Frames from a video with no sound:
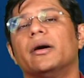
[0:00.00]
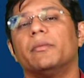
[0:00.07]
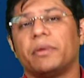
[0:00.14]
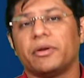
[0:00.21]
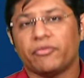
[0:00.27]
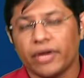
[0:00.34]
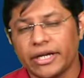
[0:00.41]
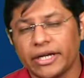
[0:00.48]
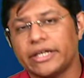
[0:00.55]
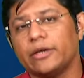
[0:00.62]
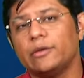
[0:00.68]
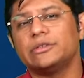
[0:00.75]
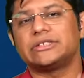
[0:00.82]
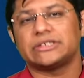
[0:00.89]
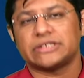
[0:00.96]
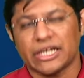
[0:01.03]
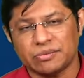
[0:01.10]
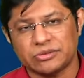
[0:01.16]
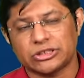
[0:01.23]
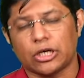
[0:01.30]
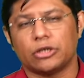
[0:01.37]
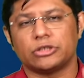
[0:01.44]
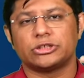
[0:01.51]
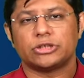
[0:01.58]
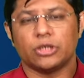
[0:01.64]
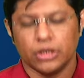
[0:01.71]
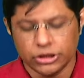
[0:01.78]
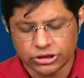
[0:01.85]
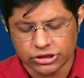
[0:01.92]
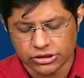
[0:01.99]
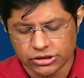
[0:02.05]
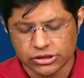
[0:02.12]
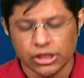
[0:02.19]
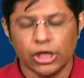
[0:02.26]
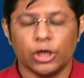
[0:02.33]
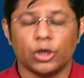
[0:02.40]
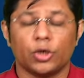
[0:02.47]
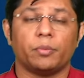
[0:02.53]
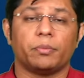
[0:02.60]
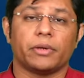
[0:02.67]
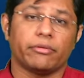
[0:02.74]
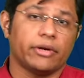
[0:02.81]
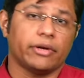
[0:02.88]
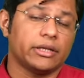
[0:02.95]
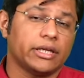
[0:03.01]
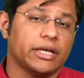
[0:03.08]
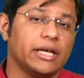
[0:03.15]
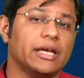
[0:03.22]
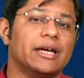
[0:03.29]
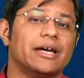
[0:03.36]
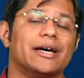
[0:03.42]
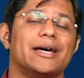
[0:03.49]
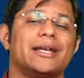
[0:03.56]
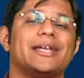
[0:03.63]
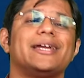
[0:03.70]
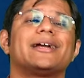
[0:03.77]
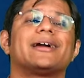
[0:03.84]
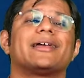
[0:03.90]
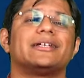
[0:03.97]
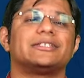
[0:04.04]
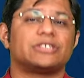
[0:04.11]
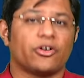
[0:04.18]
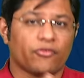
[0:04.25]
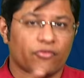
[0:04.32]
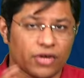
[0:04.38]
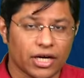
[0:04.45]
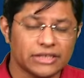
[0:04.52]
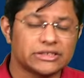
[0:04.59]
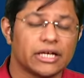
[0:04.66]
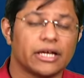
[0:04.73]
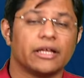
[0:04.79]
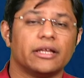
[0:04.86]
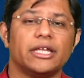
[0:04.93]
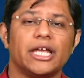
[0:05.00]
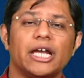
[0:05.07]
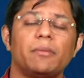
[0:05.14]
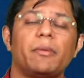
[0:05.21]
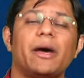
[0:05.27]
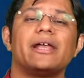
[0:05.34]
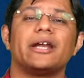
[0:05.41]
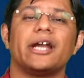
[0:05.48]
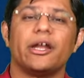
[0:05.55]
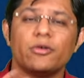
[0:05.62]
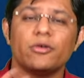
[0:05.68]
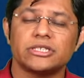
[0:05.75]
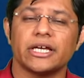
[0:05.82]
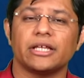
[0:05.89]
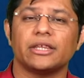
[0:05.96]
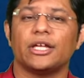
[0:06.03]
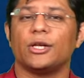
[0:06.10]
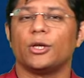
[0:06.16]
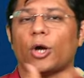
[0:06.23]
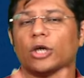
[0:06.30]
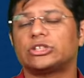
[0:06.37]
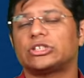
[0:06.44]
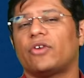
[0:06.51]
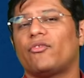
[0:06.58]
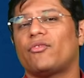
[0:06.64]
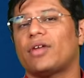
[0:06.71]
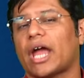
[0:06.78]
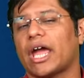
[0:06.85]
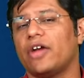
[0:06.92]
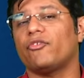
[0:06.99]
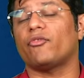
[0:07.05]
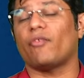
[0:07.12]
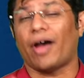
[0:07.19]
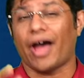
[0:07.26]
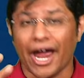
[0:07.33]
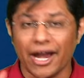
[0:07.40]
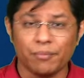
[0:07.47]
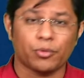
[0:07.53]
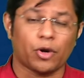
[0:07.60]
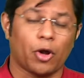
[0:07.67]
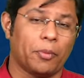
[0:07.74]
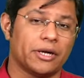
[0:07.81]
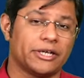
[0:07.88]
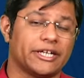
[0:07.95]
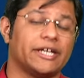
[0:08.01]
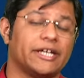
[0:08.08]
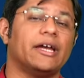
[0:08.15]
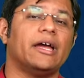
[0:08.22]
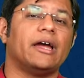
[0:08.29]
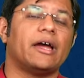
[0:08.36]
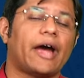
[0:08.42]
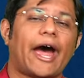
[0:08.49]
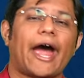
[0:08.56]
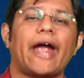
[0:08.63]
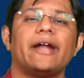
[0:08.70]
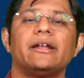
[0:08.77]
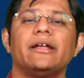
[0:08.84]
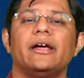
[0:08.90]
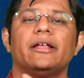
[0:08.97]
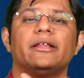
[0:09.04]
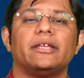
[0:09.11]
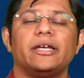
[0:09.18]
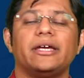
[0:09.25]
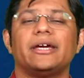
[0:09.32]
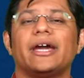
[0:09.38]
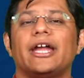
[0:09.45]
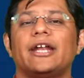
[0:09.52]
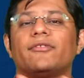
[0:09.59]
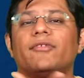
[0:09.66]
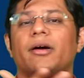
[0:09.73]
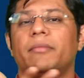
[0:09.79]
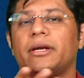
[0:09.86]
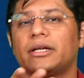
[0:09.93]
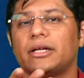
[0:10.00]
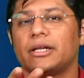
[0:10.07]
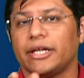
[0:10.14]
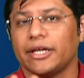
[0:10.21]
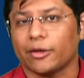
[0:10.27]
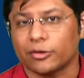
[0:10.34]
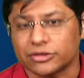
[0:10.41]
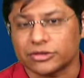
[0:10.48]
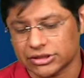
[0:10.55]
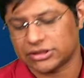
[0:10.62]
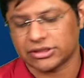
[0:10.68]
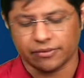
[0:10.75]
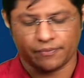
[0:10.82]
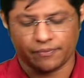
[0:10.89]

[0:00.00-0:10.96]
preventive steps or solutions to prevent the recurrence of floods, thereby reducing the loss of life and property and the environmental ecosystem.